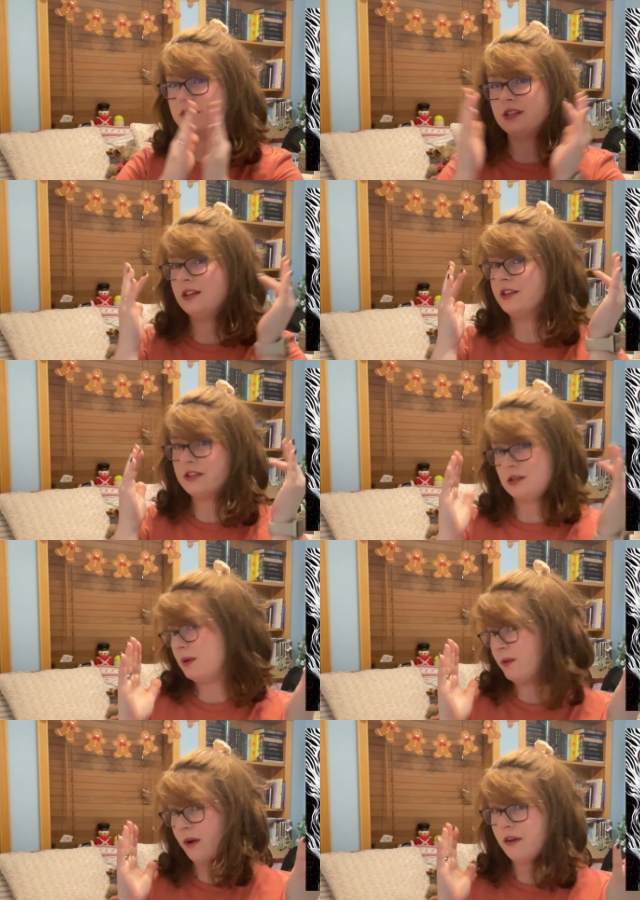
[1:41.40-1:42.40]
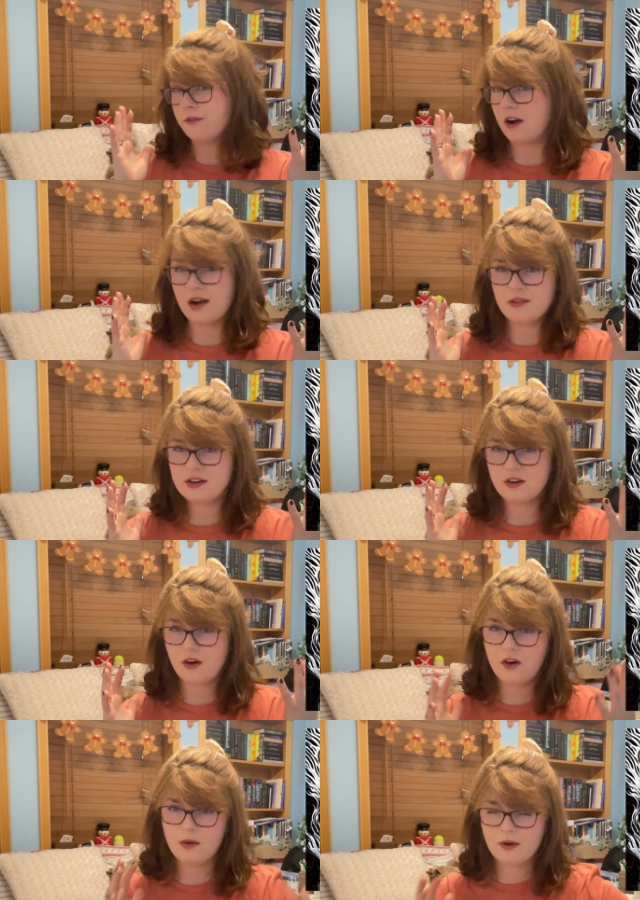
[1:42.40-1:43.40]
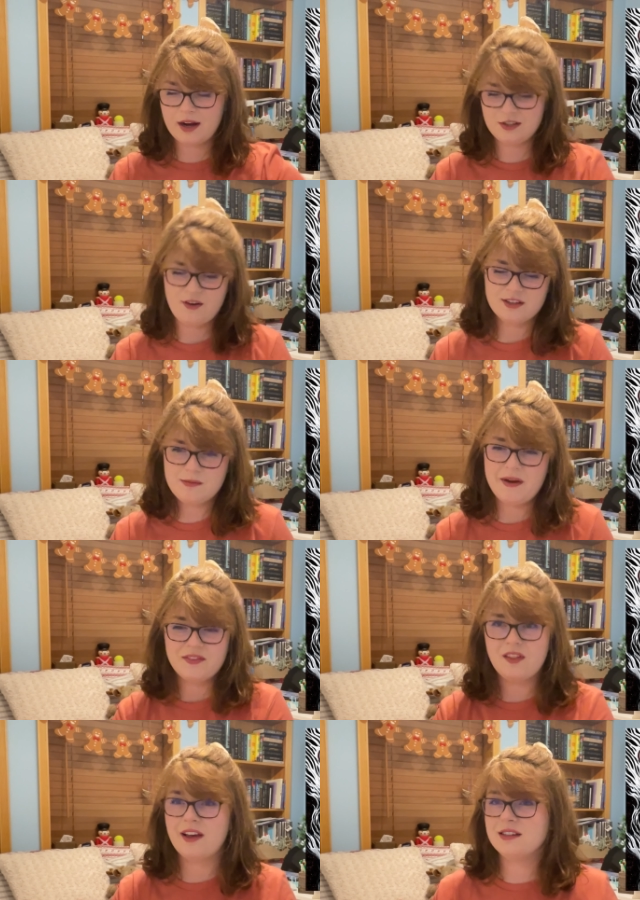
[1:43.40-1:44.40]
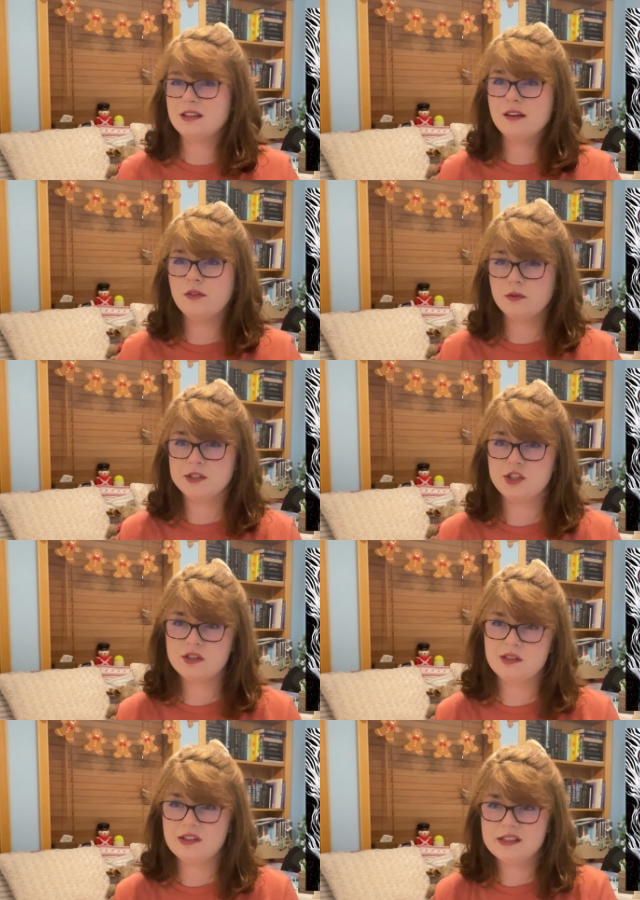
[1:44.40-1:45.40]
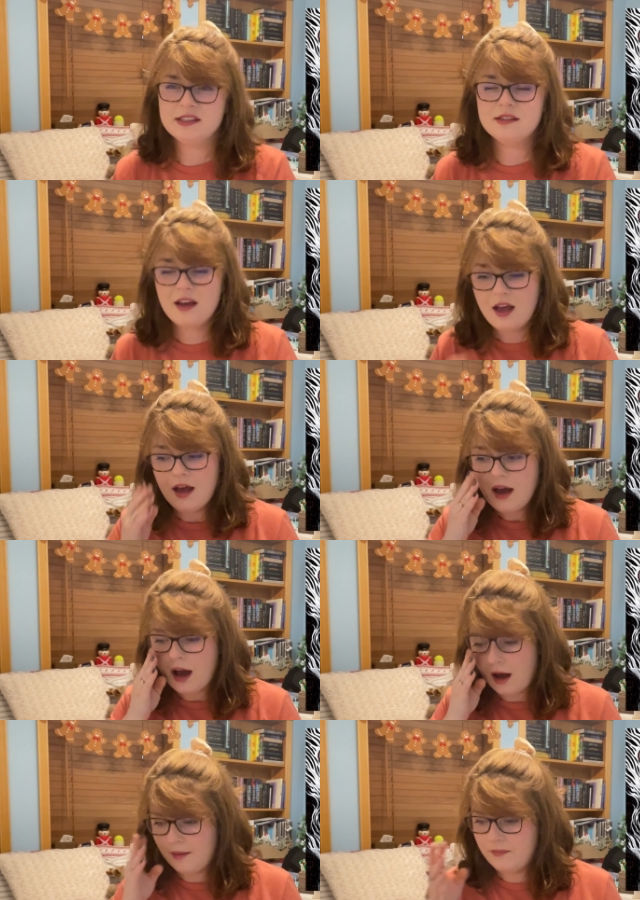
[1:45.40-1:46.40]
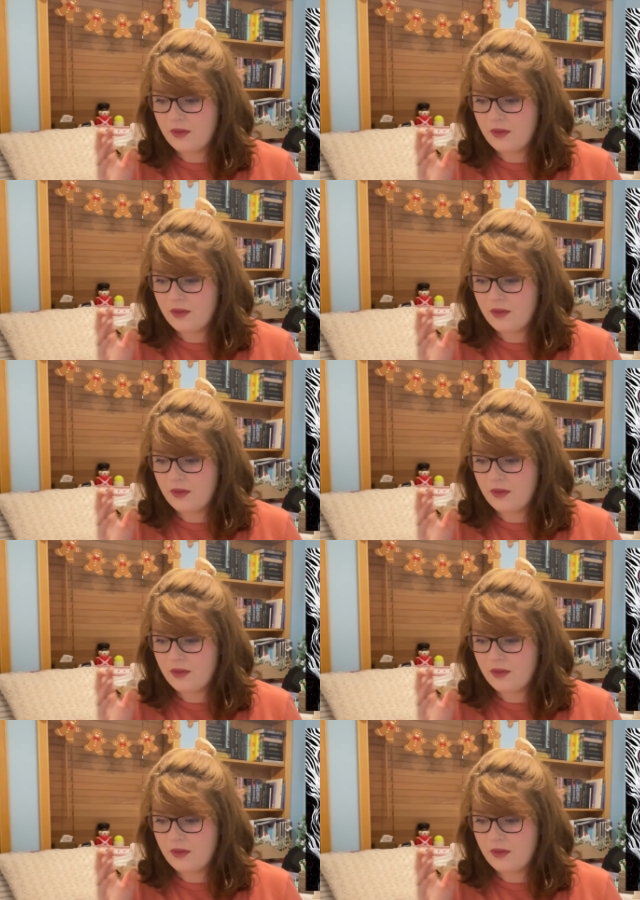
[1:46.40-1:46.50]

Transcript: series speedrun for I Read It All, where I talked about the Legacy of Orisha series. Um,